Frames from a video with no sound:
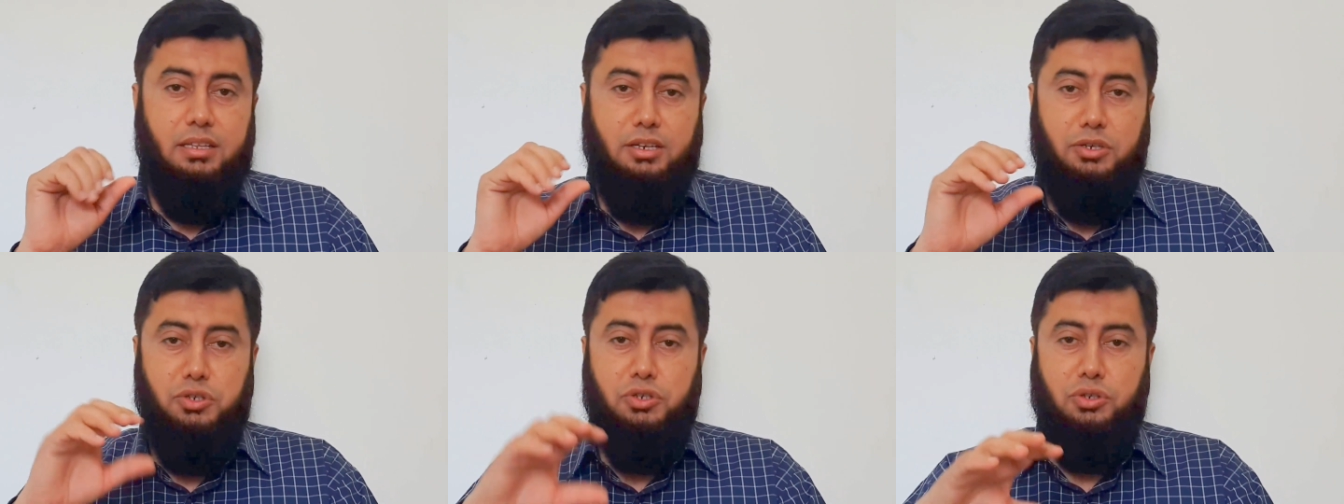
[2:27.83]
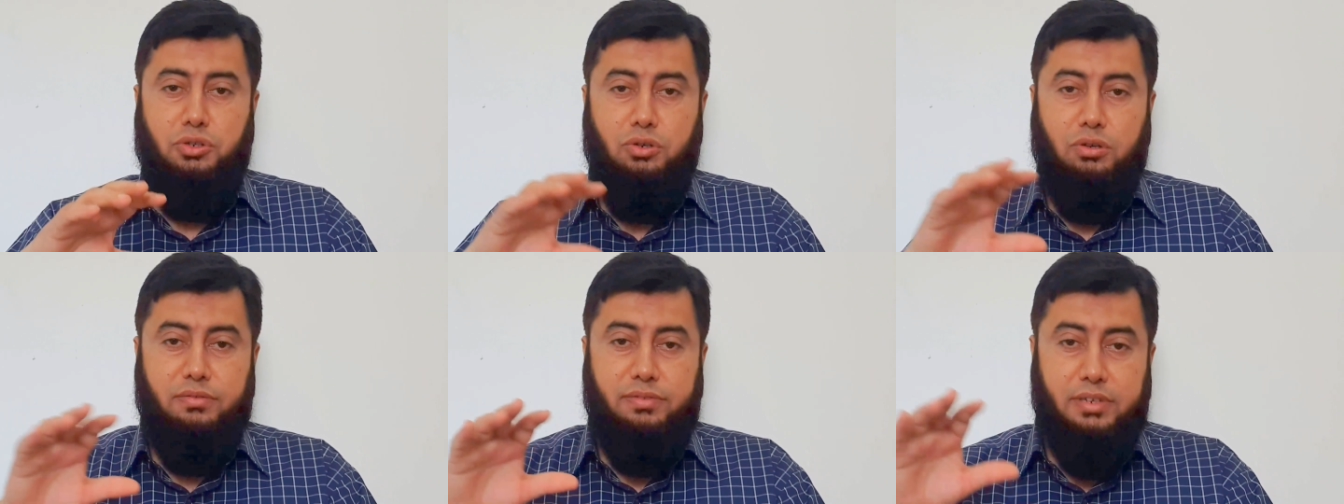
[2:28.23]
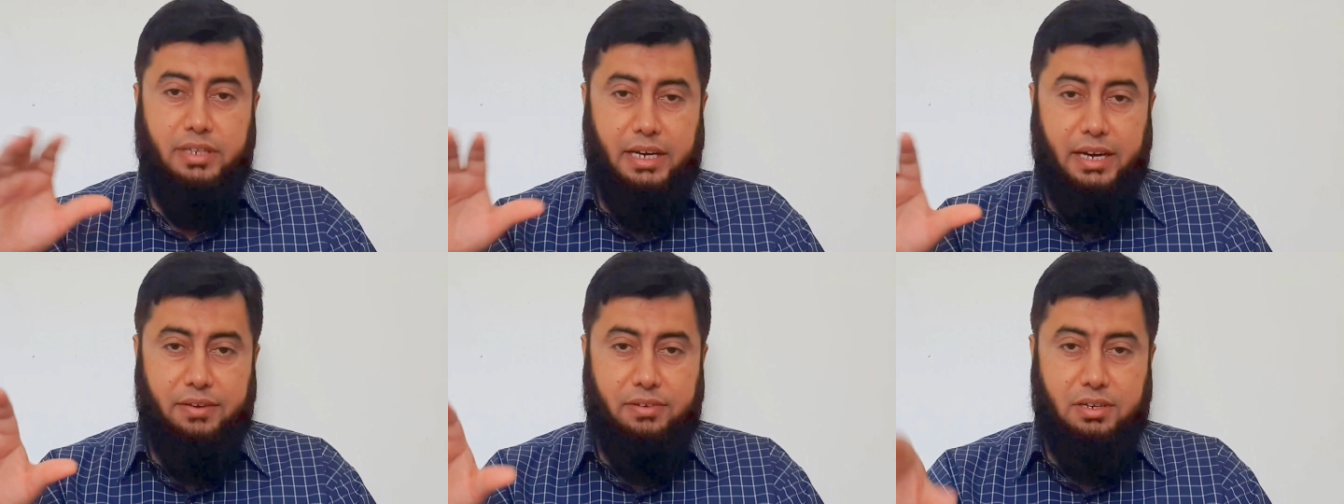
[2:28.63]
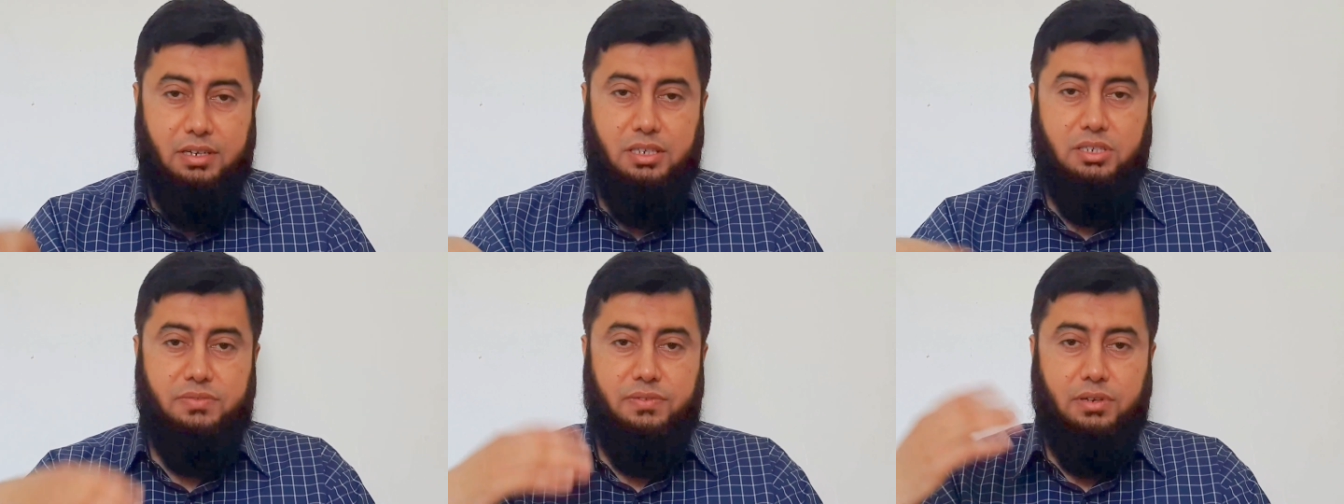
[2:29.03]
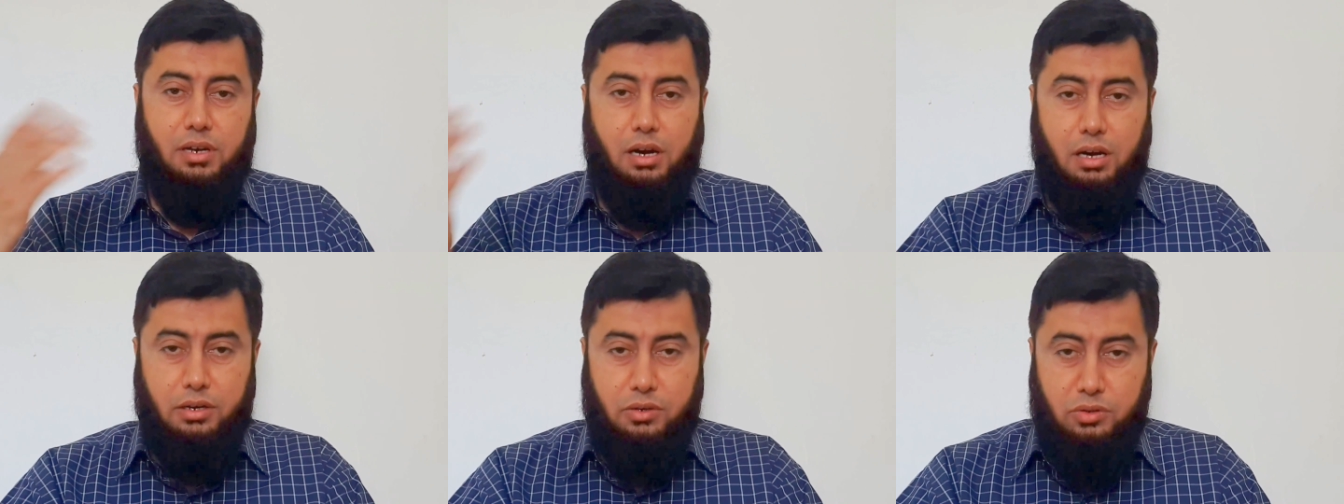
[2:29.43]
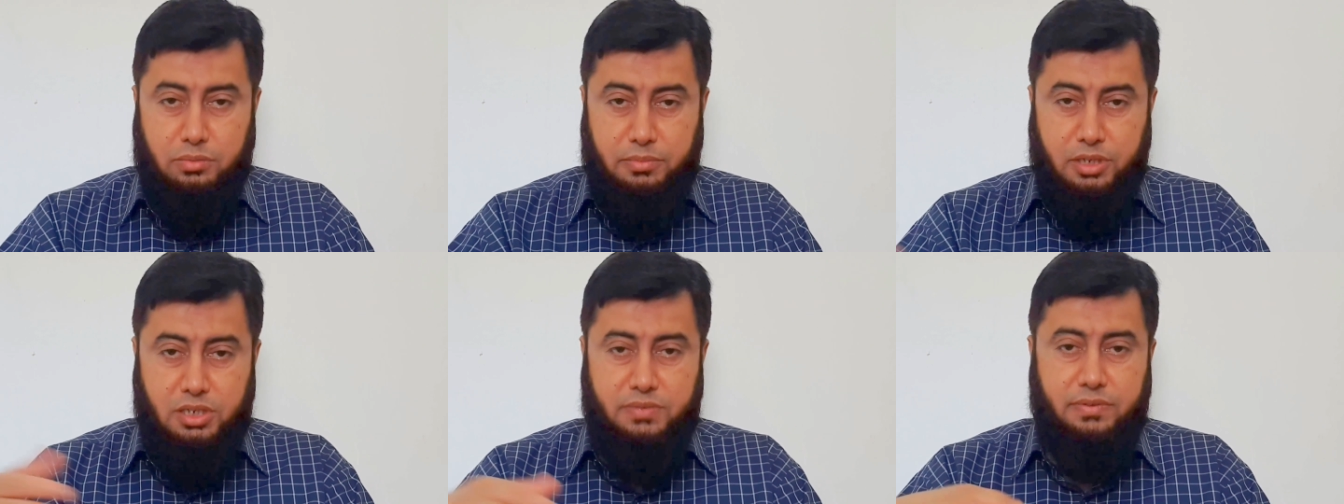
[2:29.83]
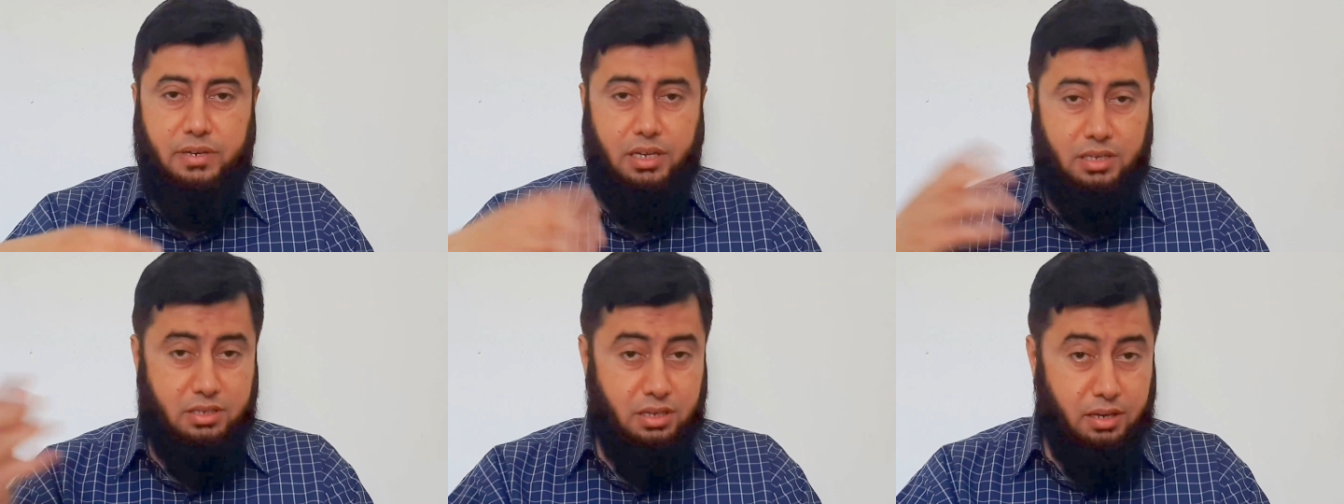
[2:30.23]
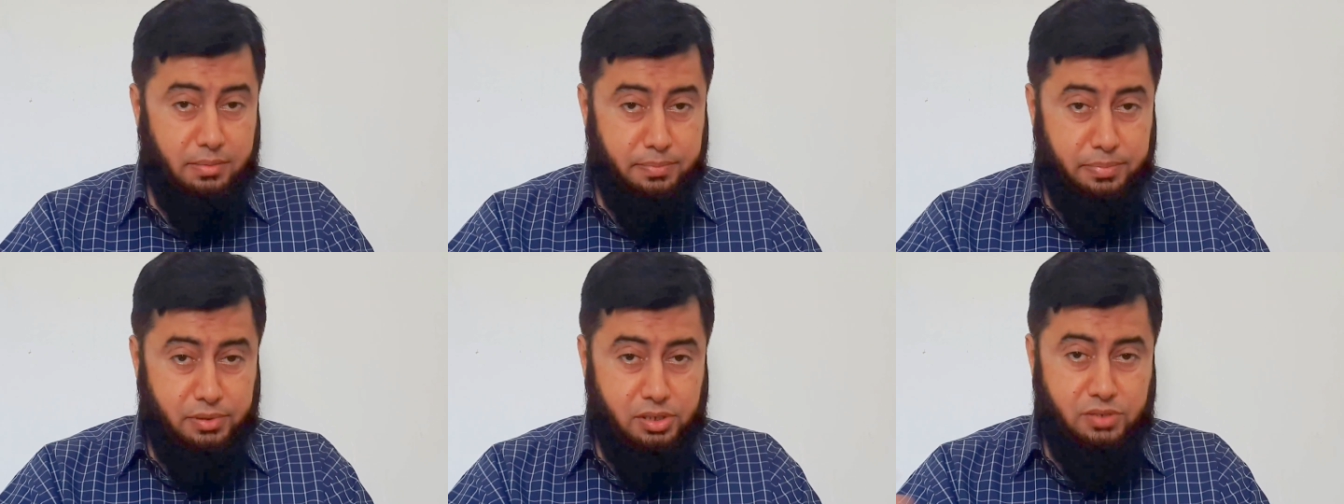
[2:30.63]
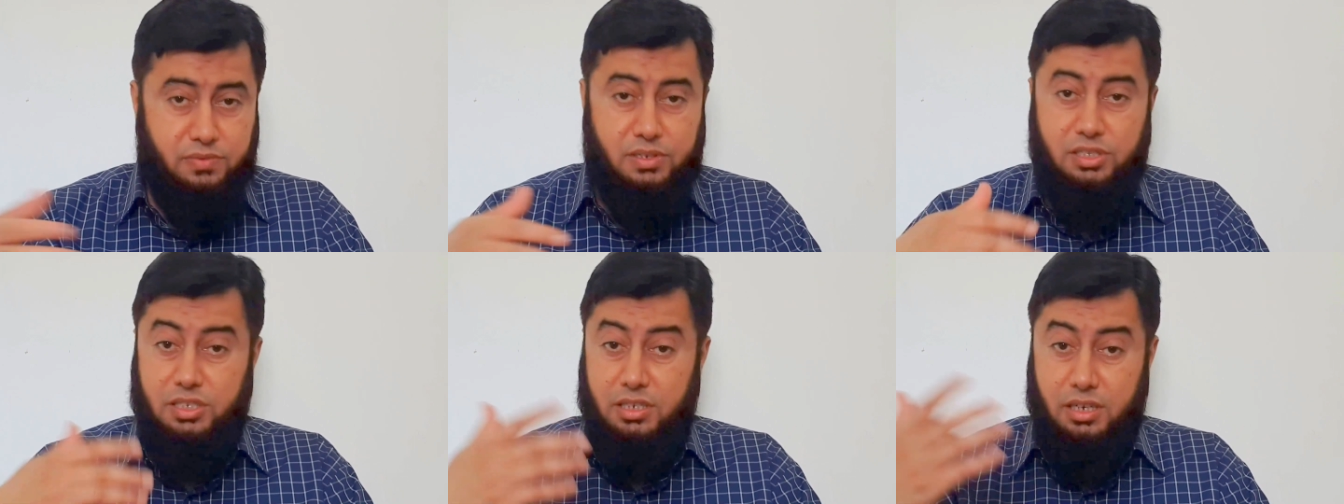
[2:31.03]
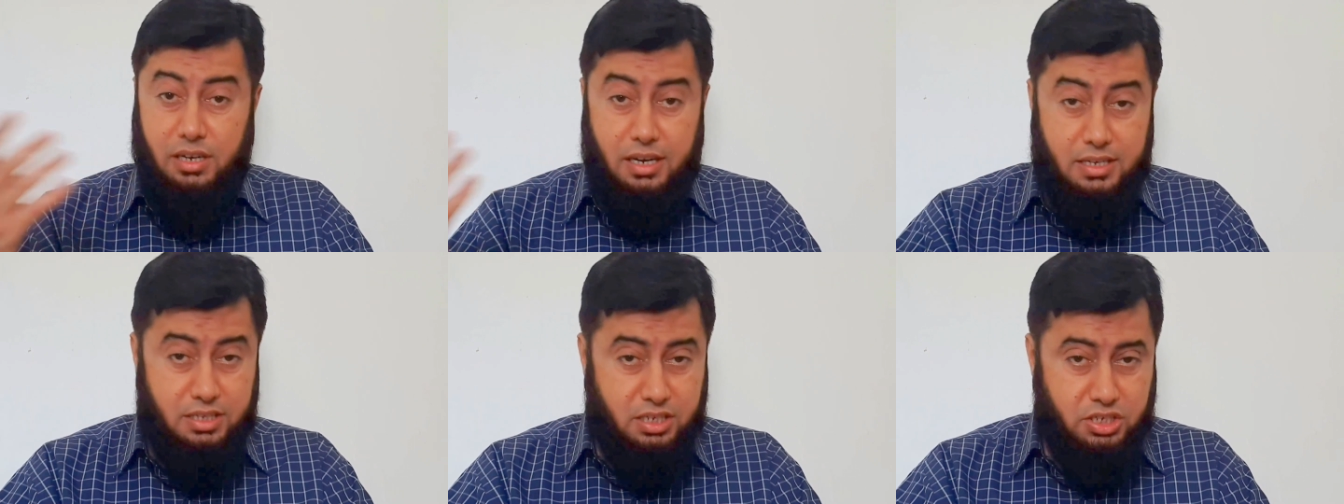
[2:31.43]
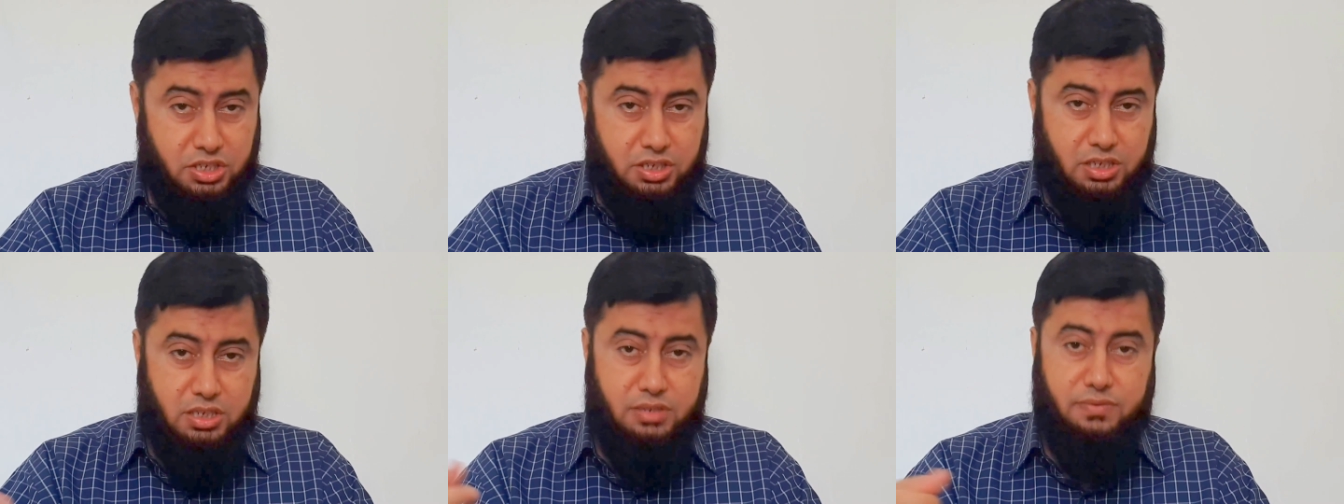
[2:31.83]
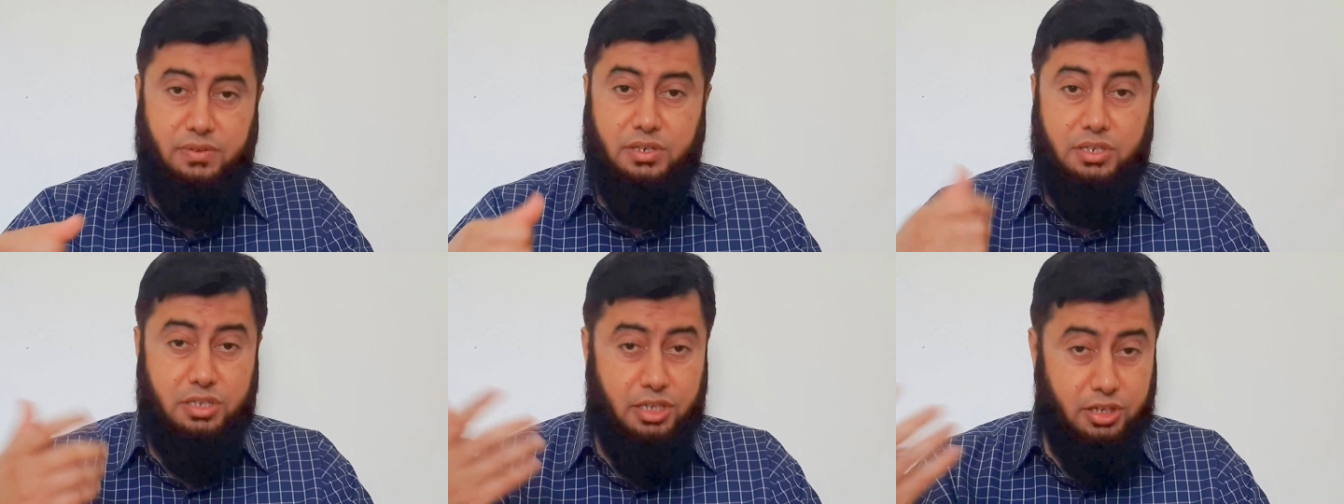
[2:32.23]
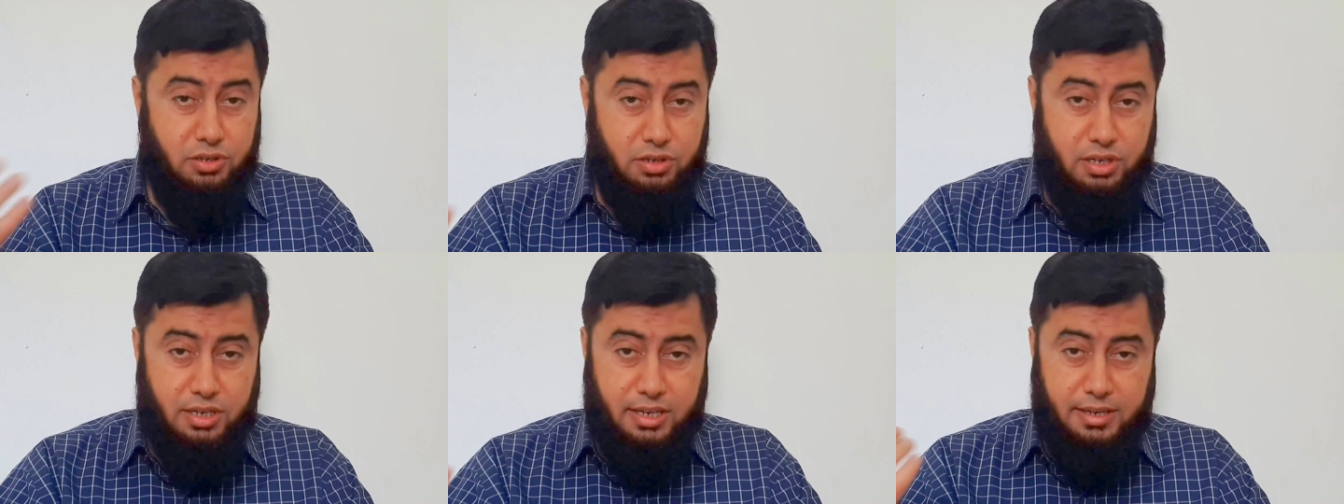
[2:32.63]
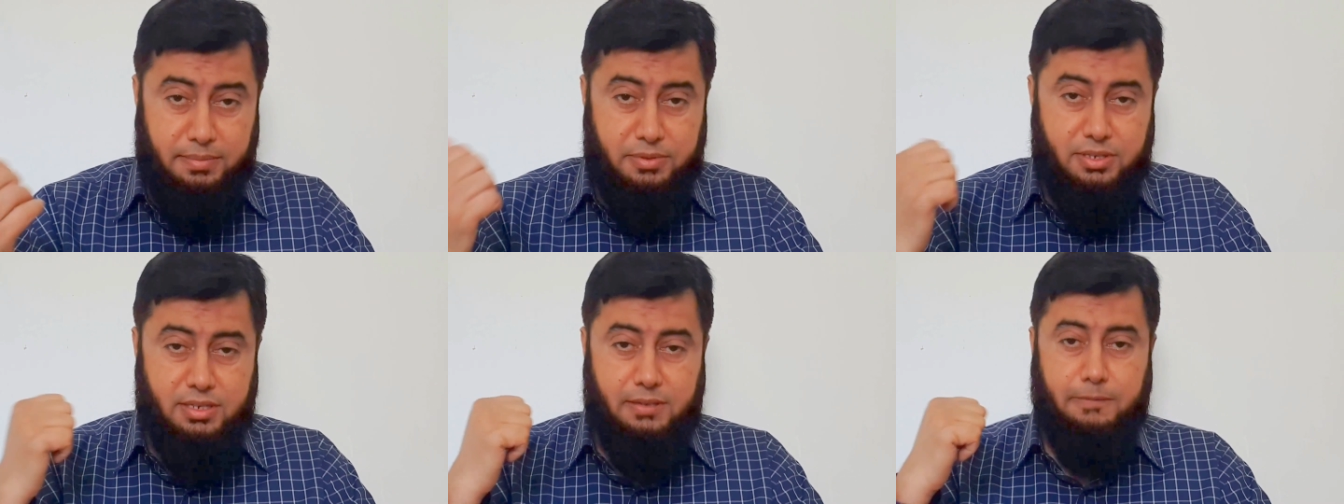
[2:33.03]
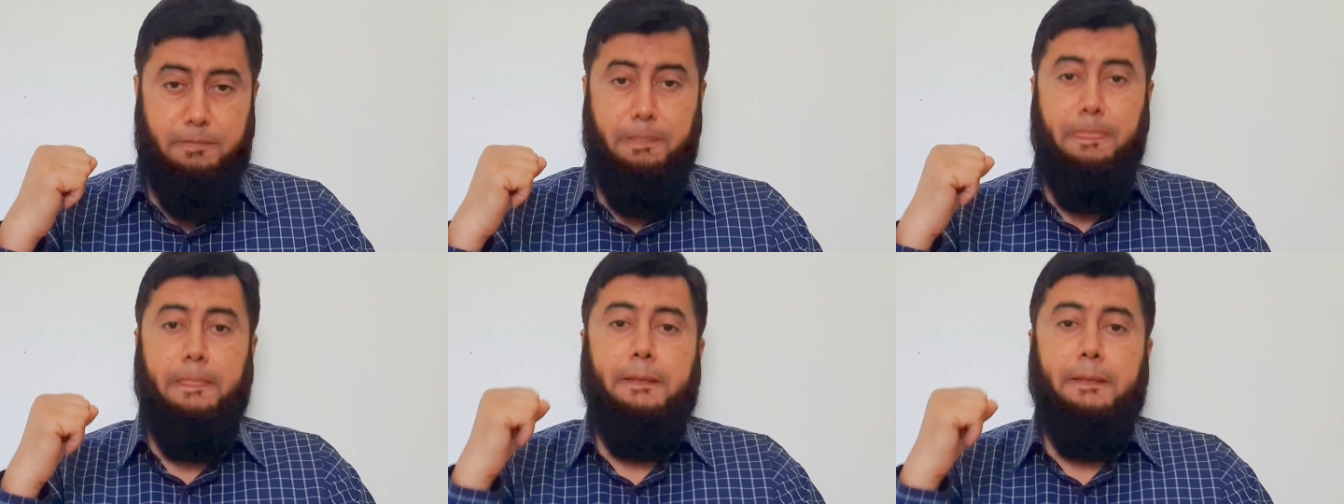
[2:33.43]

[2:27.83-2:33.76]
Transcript: then you should go for the evidence, for arguments, for examples, for generalizations, for stereotypes.